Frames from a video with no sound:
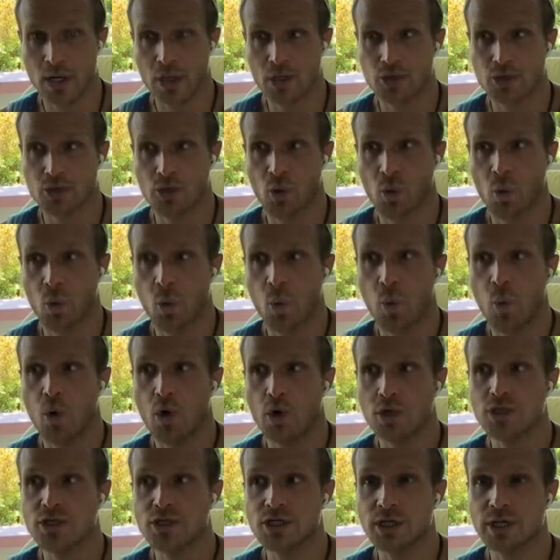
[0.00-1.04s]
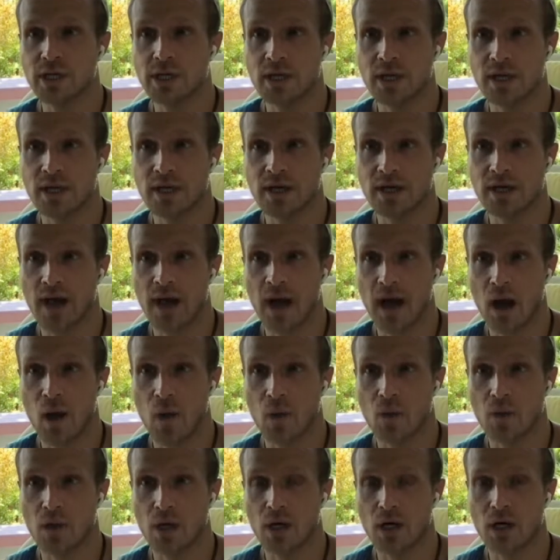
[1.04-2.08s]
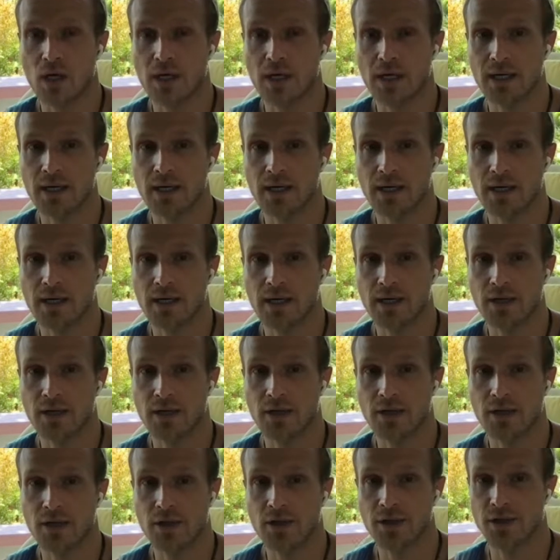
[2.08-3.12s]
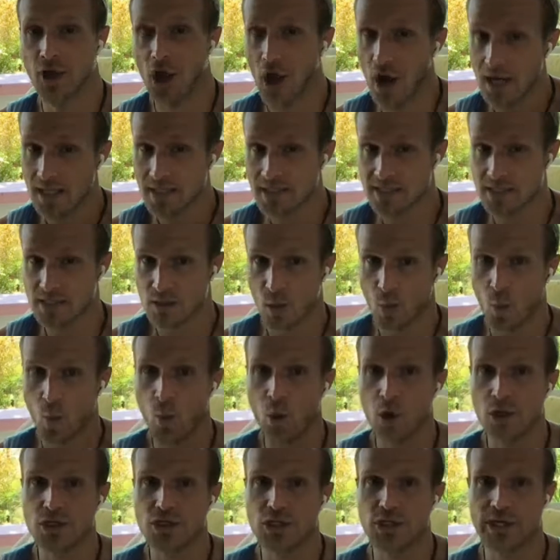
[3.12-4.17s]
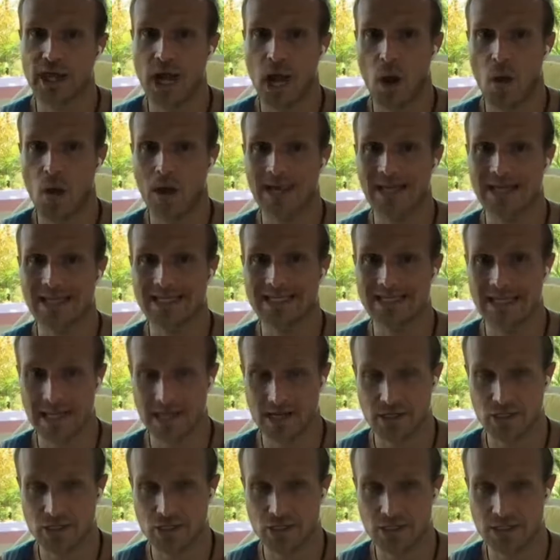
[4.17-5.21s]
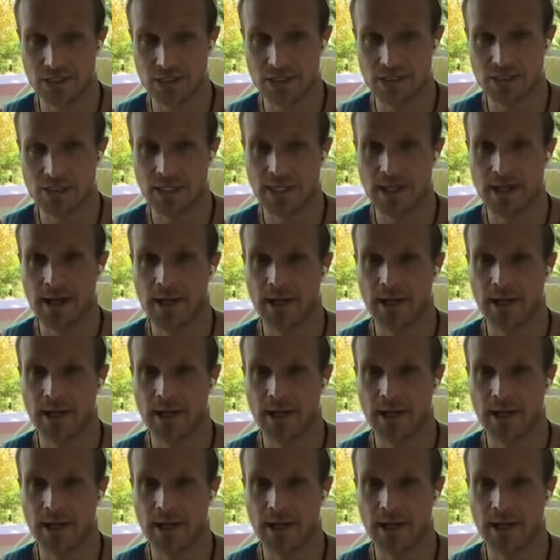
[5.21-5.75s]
So watching our thoughts, watching our intentions